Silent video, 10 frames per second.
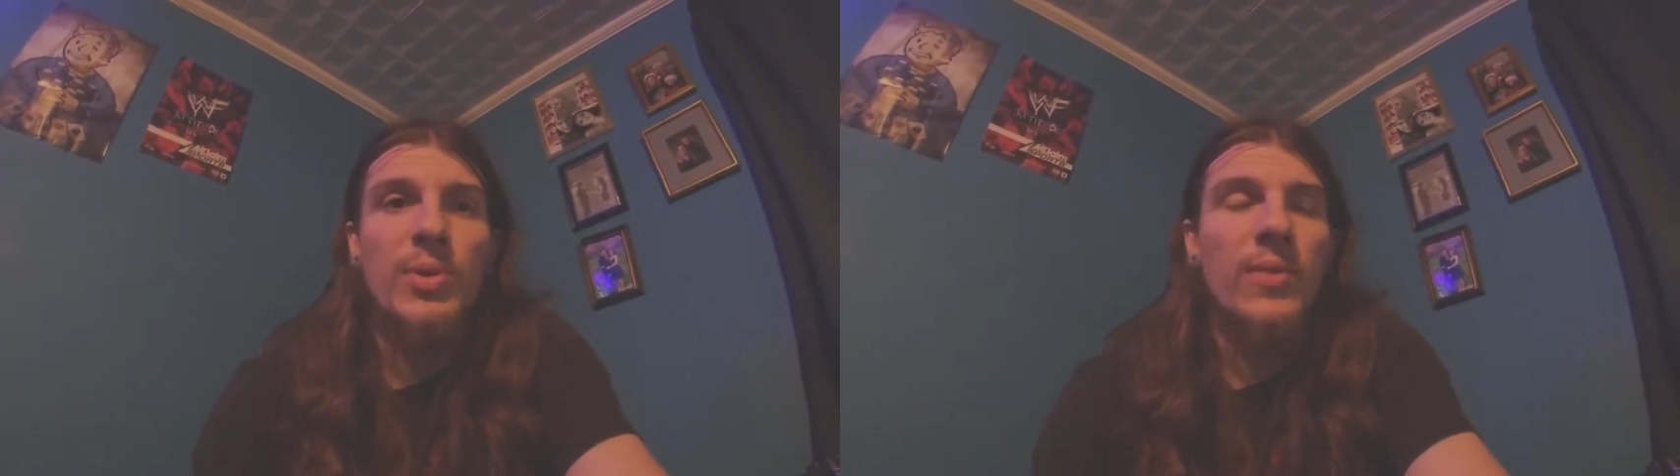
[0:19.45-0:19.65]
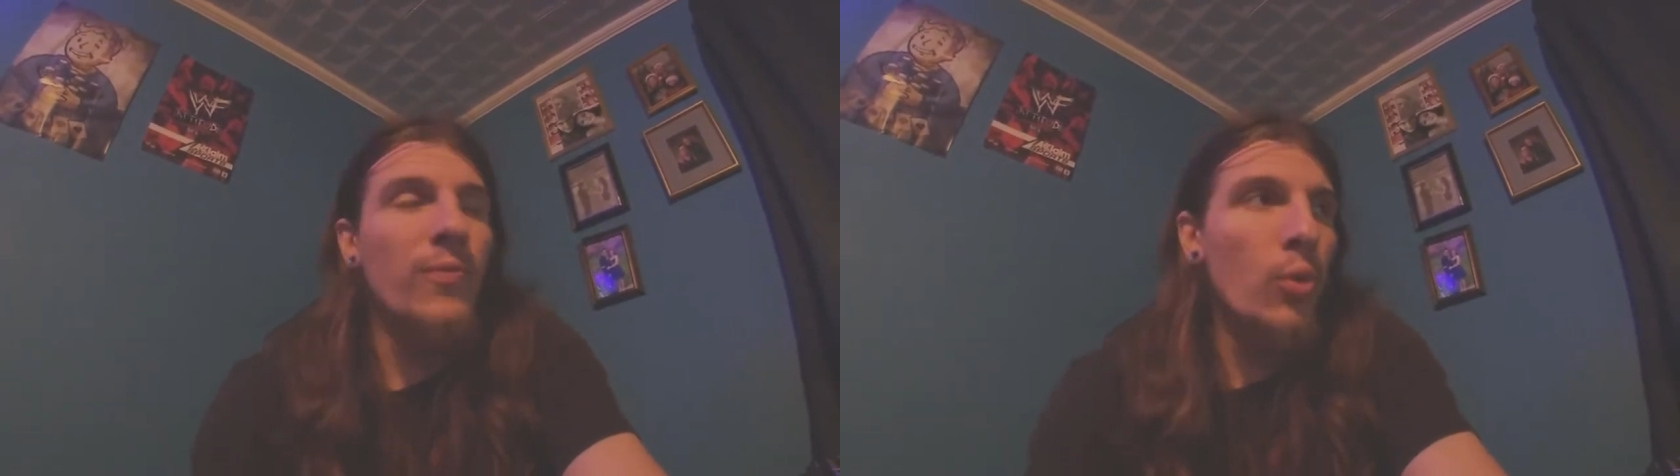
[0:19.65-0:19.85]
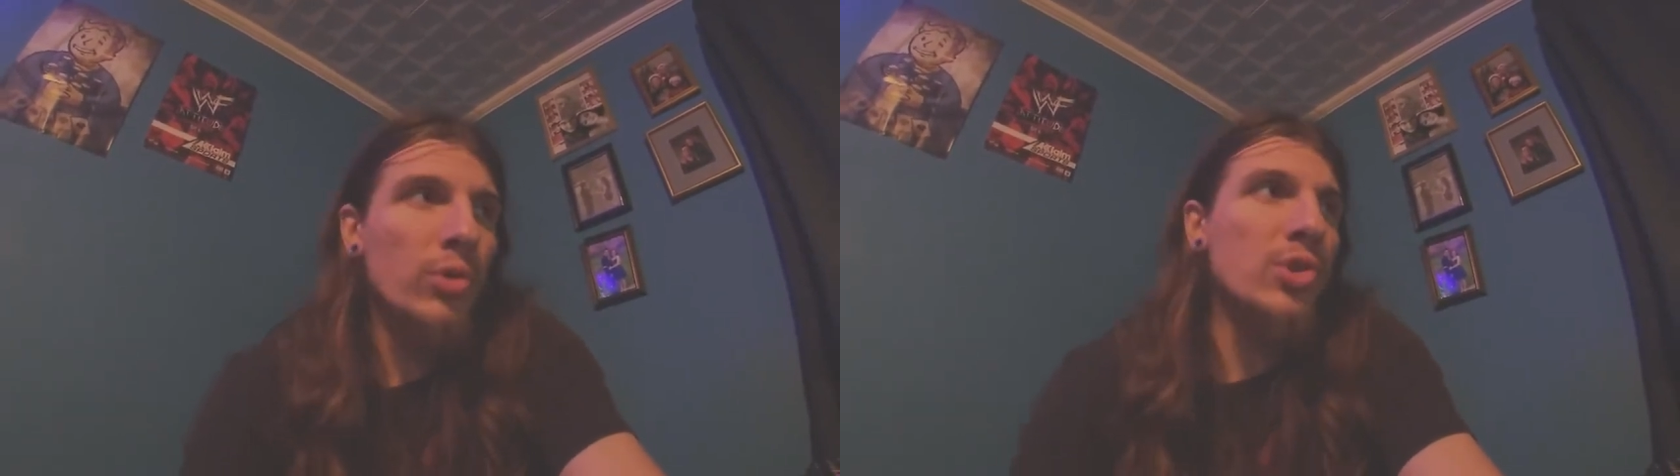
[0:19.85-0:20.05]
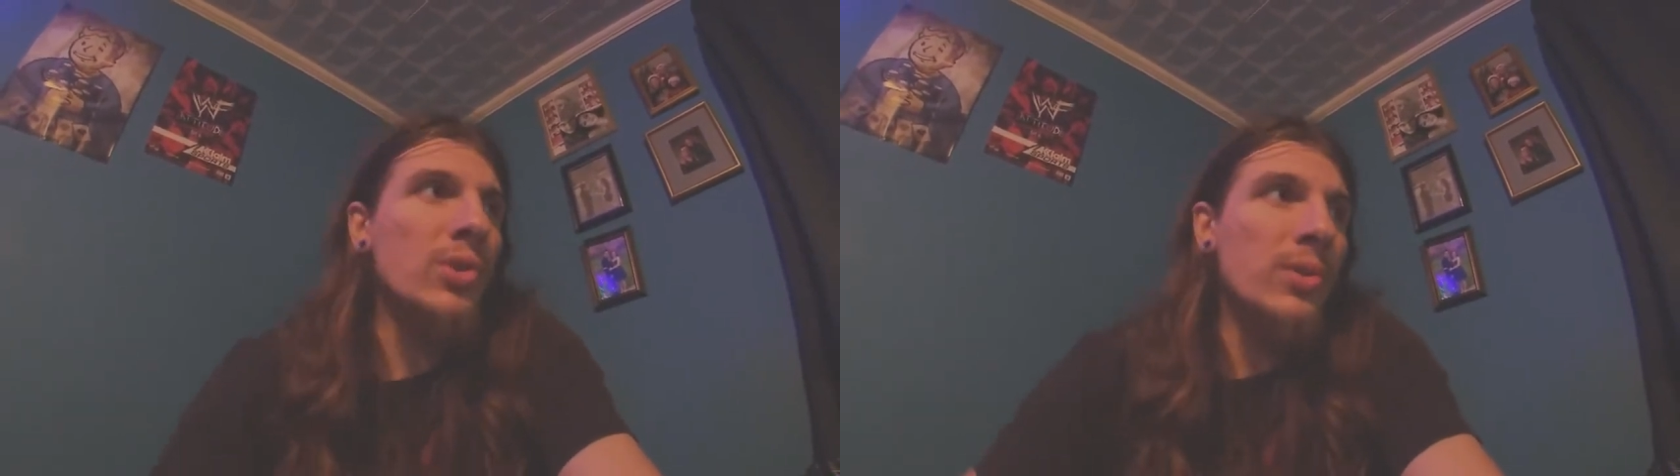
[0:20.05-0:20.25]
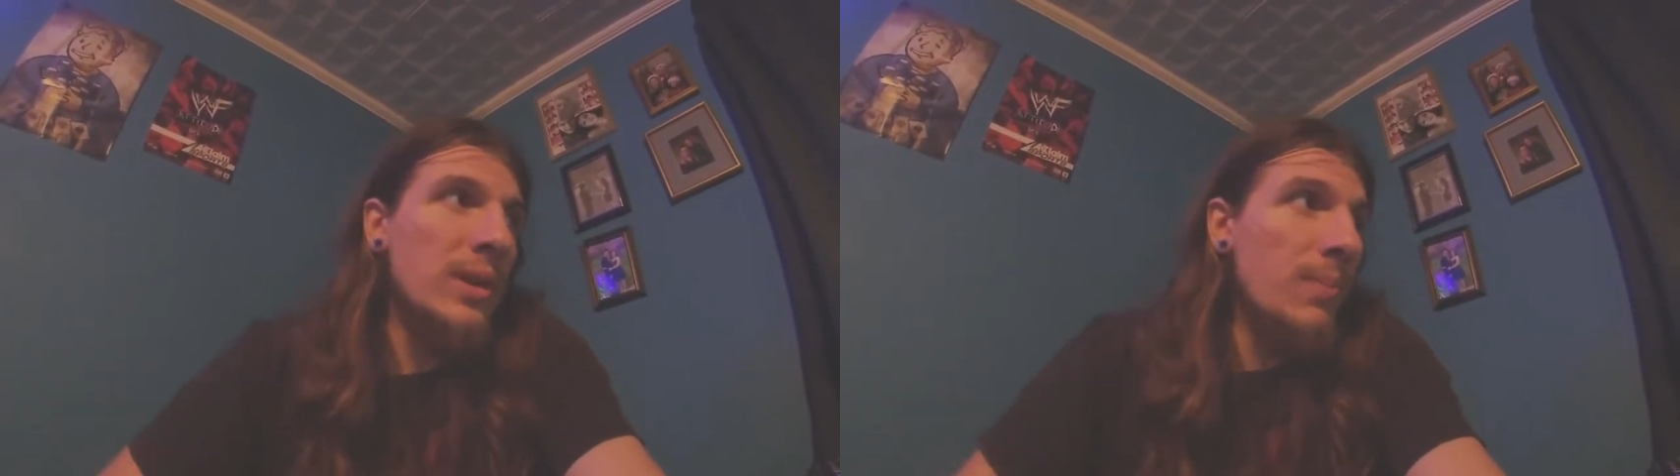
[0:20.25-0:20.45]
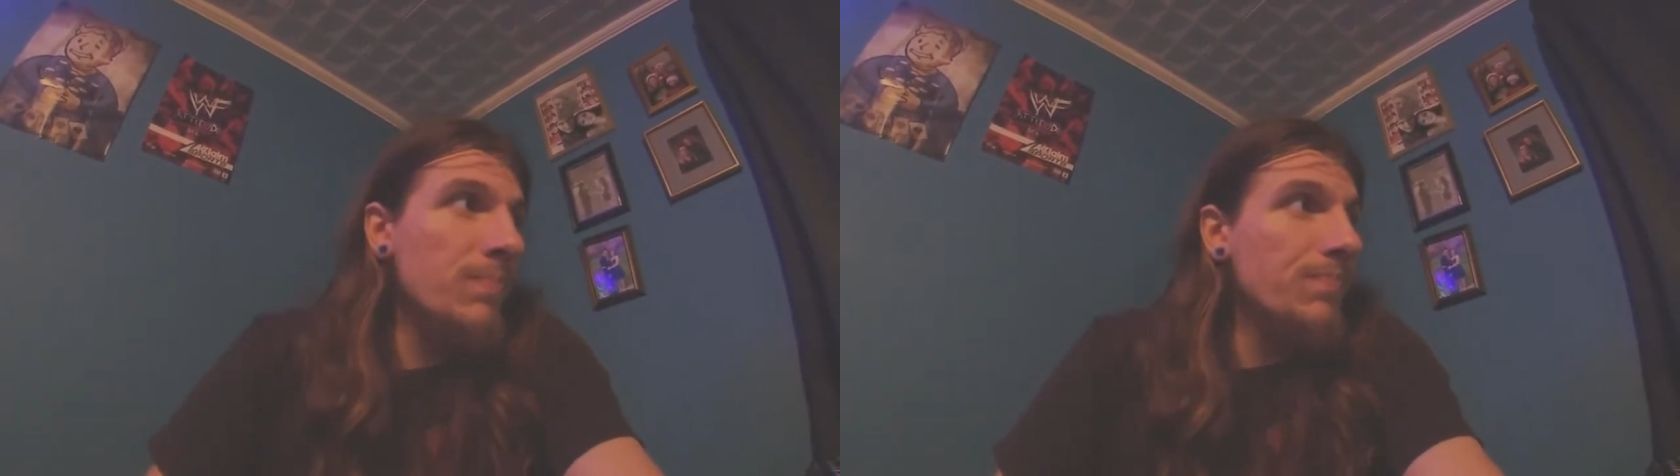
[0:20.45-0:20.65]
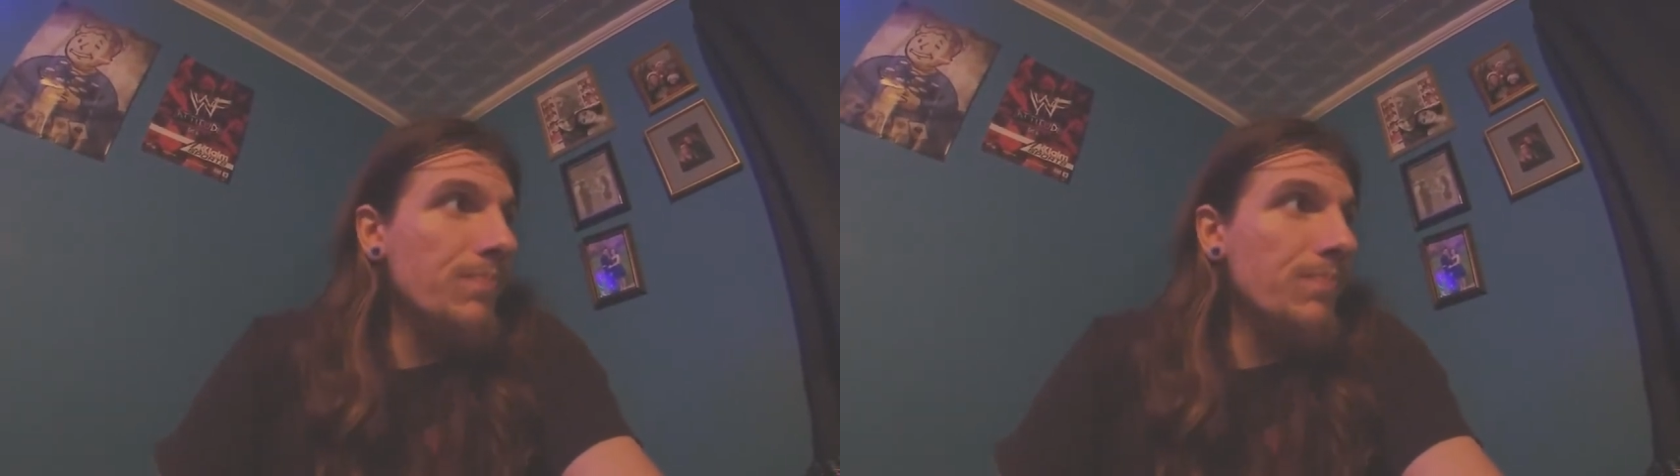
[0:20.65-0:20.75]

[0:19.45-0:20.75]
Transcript: but unfortunately,